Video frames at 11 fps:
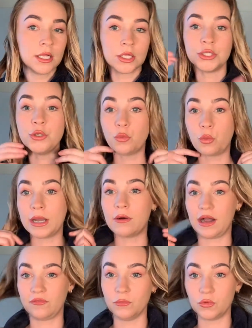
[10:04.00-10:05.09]
You will
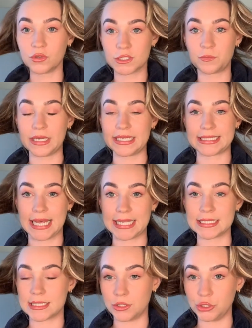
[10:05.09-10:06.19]
have more split
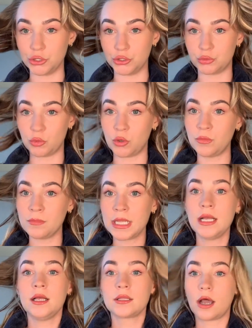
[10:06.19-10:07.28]
ends than usual.
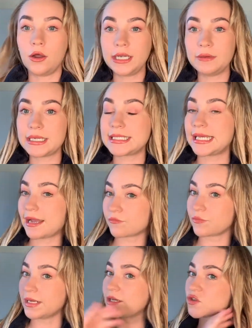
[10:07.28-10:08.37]
The only way to
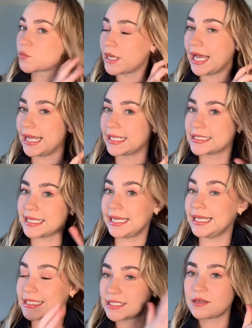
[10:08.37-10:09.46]
get rid of split ends
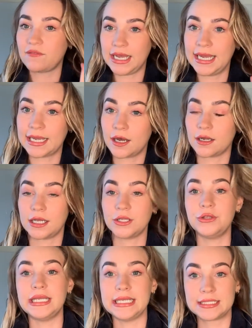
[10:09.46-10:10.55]
is to have a haircut. Like,
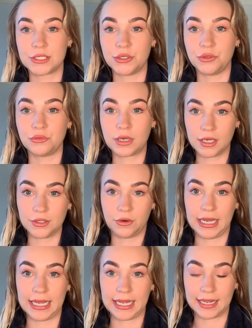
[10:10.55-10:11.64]
you need to cut your
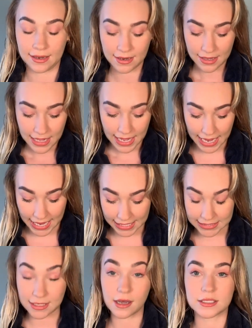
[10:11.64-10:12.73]
hair
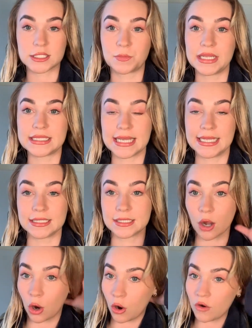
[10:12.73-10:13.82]
and cut the split ends
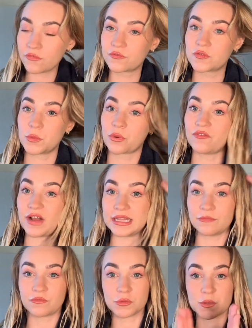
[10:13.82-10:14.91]
off to prevent
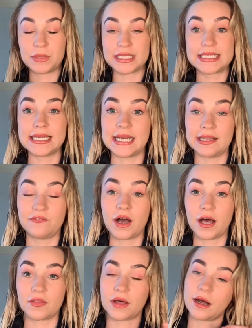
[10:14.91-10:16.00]
them from splitting any
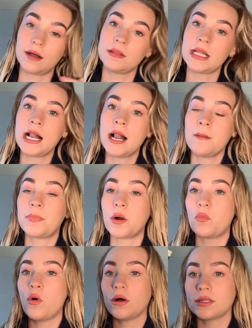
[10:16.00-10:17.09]
further. But
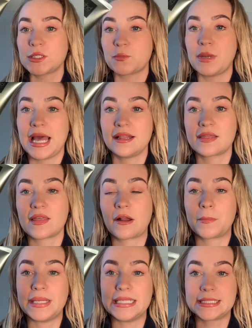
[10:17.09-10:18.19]
what the split end
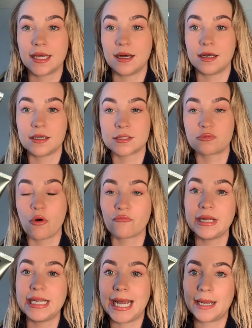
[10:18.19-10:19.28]
therapy does, what
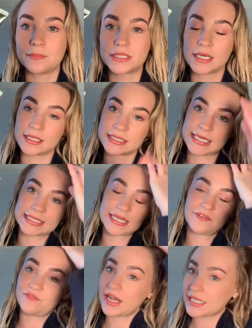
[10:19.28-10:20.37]
rehab does, it
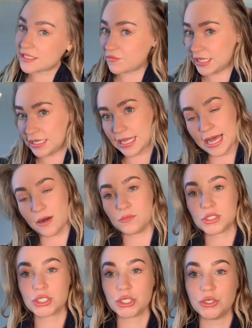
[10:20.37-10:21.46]
effectively
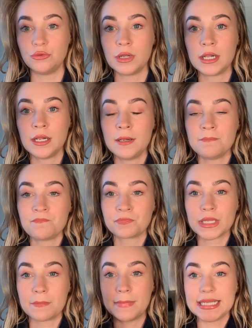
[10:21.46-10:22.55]
helps to
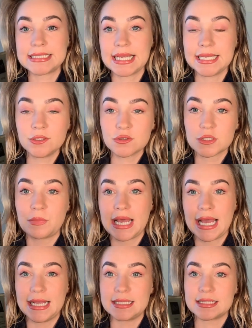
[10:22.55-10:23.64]
maintain your split
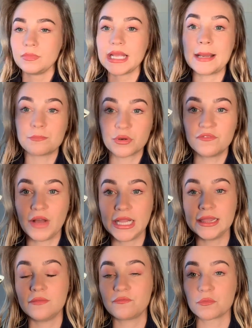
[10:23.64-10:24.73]
ends and
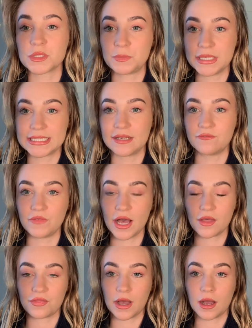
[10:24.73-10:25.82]
prevent them from splitting
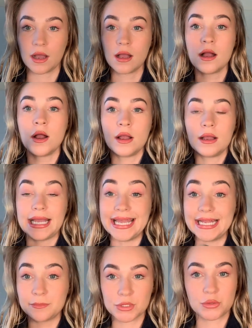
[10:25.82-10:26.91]
further
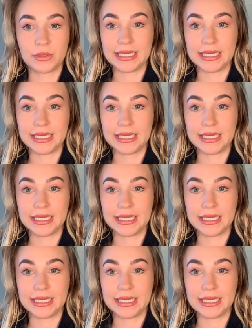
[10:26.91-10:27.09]
in between